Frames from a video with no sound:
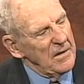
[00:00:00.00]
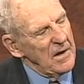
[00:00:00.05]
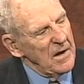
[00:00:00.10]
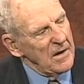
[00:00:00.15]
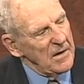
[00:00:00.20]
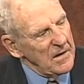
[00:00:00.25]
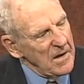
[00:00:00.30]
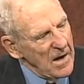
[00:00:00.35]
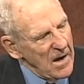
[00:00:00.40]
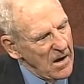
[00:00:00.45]

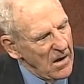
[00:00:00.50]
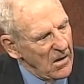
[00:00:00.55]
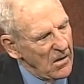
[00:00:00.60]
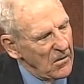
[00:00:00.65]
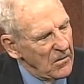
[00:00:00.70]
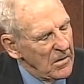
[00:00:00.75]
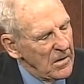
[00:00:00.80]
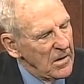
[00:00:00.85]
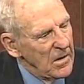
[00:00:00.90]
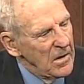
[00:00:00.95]
that now.
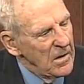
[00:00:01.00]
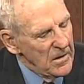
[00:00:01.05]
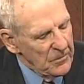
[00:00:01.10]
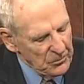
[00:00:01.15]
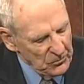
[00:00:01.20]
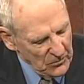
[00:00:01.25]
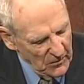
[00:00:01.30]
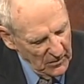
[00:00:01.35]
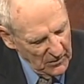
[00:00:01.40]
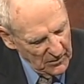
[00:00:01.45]

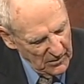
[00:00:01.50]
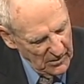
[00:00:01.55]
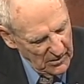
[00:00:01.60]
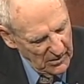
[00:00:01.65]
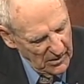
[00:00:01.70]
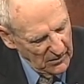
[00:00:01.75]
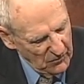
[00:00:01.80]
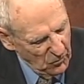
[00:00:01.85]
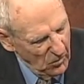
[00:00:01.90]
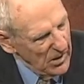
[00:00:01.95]

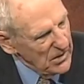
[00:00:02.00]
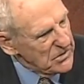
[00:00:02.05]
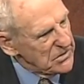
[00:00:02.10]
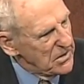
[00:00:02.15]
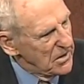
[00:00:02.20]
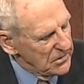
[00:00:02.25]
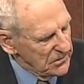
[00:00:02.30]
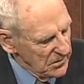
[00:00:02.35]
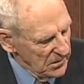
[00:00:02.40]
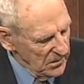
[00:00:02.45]
In
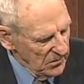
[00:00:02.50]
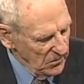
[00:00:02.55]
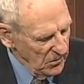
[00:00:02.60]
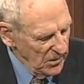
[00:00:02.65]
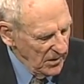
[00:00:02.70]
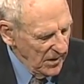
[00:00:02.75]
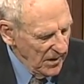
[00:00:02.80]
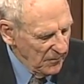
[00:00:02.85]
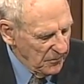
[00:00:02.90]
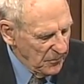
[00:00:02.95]
Westchester,
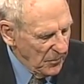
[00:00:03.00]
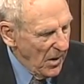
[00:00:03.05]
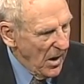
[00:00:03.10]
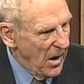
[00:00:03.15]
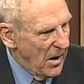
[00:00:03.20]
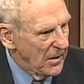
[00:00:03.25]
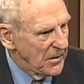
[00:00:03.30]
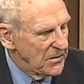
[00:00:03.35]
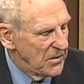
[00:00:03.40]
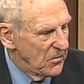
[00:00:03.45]
we had
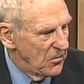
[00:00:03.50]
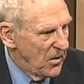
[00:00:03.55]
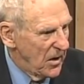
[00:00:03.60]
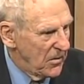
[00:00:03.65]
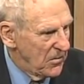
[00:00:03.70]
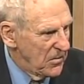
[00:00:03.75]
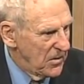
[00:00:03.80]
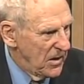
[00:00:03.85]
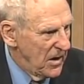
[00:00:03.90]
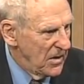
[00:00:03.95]
parks and
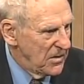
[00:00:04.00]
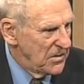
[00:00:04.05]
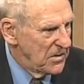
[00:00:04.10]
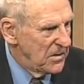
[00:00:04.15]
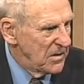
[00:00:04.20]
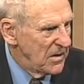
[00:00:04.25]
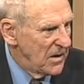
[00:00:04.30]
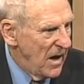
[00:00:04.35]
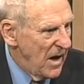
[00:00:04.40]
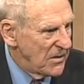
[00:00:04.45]
recreation,
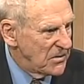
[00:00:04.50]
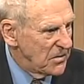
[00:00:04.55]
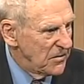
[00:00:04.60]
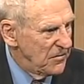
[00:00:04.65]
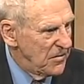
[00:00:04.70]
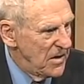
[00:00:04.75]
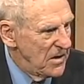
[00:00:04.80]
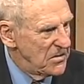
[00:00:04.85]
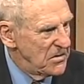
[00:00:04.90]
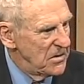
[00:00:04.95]

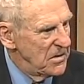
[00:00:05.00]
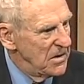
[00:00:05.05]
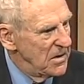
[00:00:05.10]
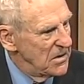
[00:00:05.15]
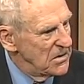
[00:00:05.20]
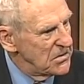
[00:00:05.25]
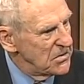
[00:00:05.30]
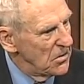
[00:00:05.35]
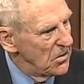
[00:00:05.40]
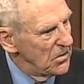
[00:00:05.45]
conservation,
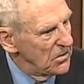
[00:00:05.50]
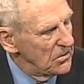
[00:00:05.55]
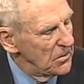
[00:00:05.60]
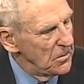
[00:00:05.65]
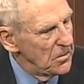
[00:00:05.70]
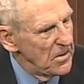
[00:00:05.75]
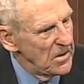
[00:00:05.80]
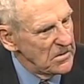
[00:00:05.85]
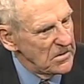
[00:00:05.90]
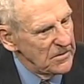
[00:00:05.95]
historical
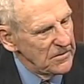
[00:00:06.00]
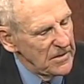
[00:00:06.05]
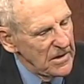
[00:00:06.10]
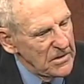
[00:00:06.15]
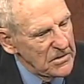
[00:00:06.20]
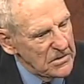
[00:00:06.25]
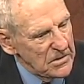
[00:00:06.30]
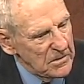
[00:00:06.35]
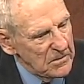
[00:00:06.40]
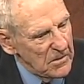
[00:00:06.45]

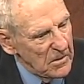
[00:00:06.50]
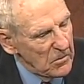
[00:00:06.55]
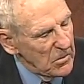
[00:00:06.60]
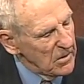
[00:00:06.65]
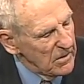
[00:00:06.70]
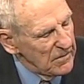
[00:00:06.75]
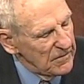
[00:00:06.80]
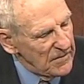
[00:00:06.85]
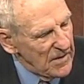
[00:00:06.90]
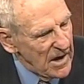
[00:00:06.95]
preservation, and we're
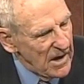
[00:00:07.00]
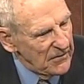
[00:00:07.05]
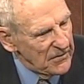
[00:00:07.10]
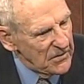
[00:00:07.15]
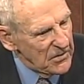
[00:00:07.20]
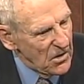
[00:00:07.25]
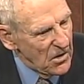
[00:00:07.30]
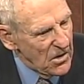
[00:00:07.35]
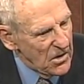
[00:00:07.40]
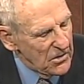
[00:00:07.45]
involved
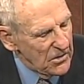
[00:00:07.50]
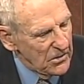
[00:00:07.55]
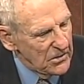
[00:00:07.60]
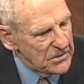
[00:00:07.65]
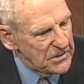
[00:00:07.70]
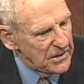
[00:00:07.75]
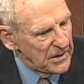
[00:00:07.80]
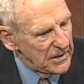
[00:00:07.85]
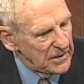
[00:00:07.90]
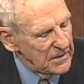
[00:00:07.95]
in all those
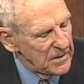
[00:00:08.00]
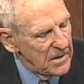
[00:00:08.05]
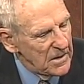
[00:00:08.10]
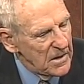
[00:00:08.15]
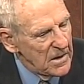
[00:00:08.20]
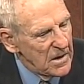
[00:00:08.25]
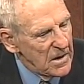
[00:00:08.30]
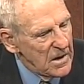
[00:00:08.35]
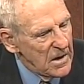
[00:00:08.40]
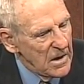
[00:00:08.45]

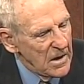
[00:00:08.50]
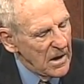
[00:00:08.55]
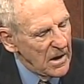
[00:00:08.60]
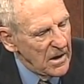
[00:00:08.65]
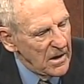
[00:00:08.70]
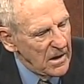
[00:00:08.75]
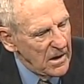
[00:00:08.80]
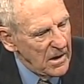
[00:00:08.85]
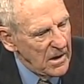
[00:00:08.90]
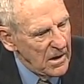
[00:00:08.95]

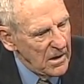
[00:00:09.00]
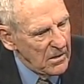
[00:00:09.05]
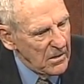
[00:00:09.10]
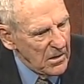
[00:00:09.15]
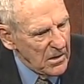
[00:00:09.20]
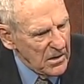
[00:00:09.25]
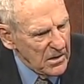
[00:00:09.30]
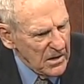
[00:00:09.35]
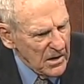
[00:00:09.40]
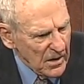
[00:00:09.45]
things.
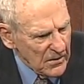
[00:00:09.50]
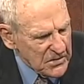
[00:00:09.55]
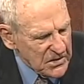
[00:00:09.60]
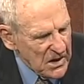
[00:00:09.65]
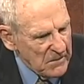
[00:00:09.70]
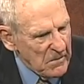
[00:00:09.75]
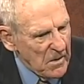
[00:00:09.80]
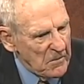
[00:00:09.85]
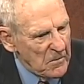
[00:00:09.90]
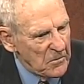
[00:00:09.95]
Yeah,
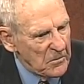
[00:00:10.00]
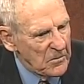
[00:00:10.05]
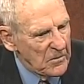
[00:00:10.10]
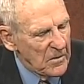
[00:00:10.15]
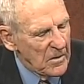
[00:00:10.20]
some of them